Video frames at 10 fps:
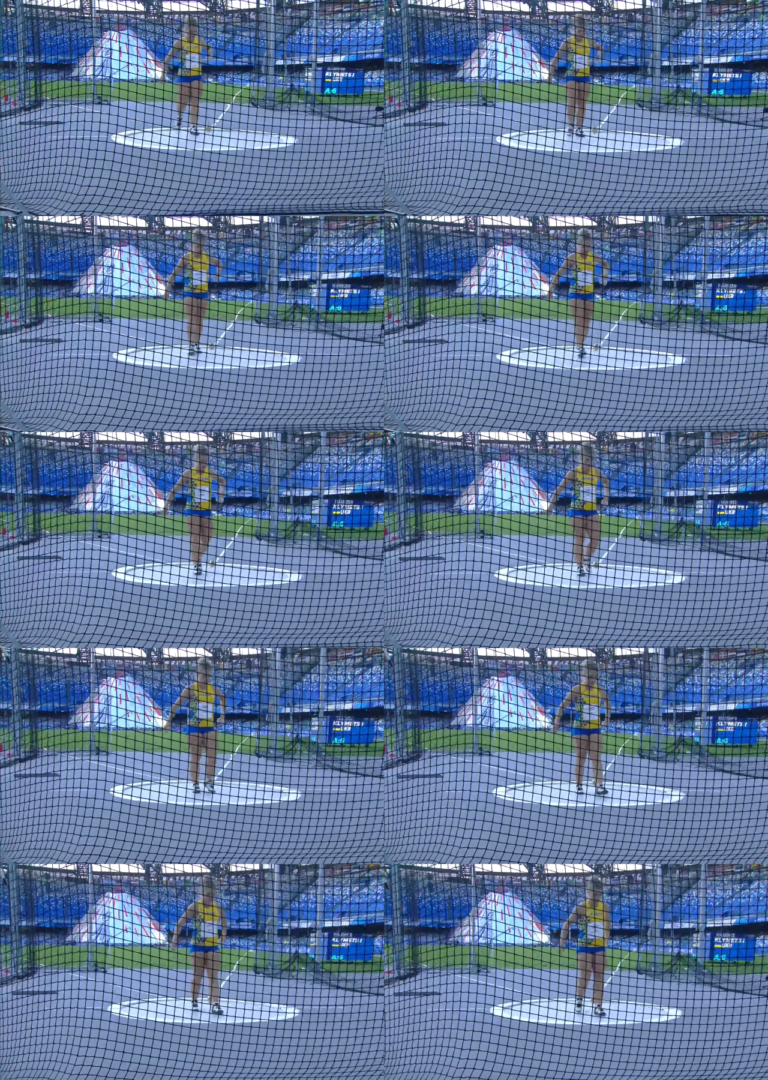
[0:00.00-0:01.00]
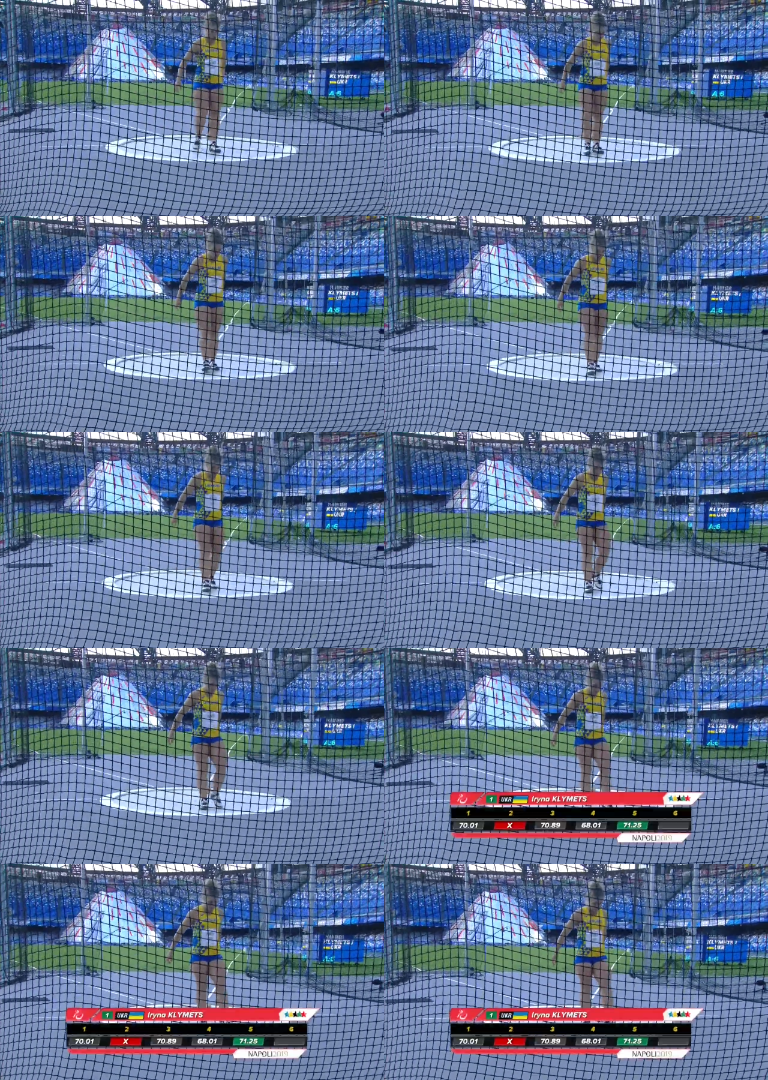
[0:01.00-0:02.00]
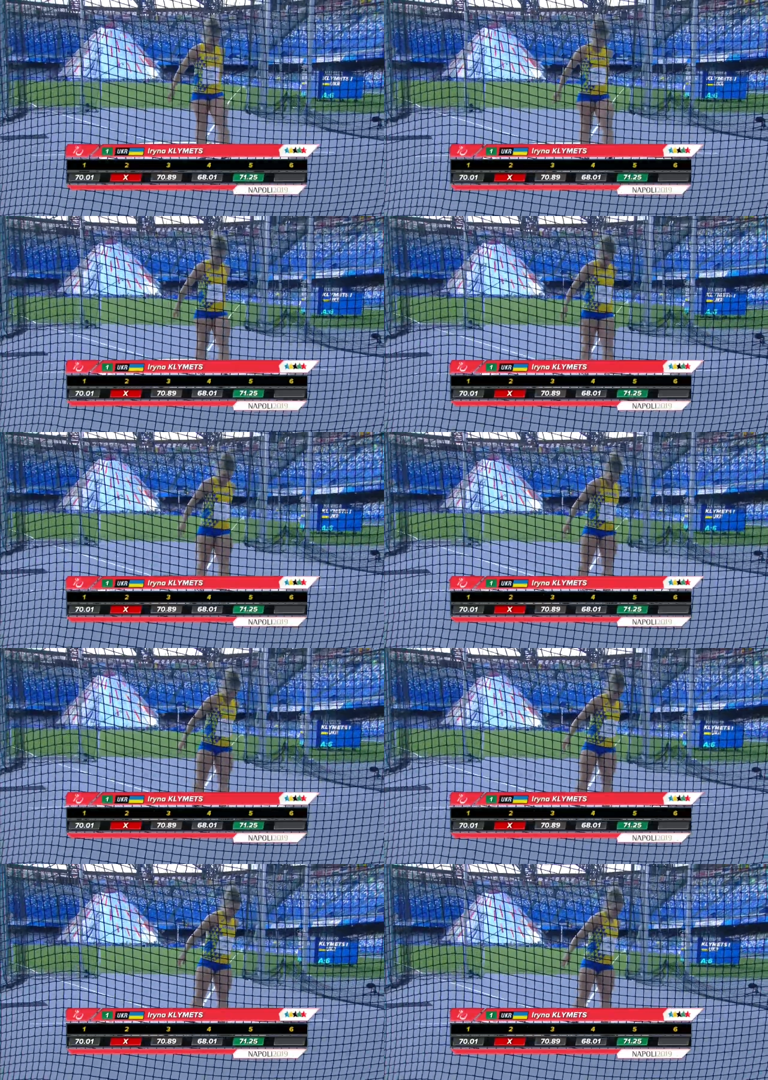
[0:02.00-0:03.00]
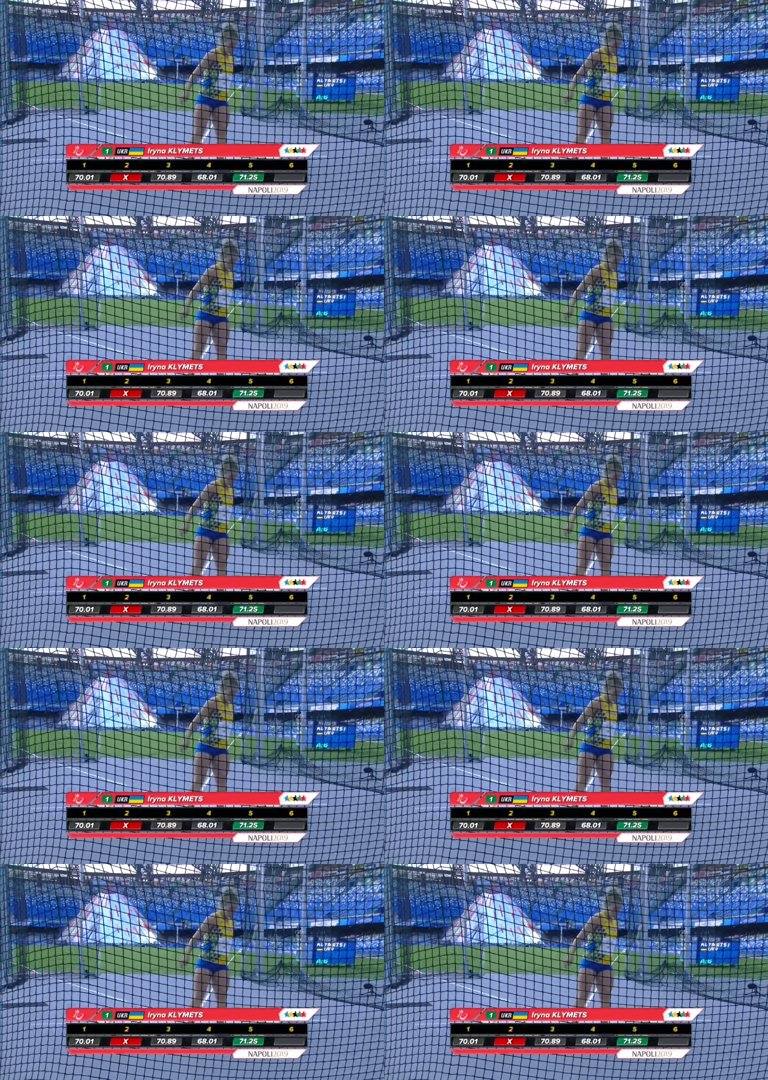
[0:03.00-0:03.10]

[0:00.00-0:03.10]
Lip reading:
[unreadable: no face in view]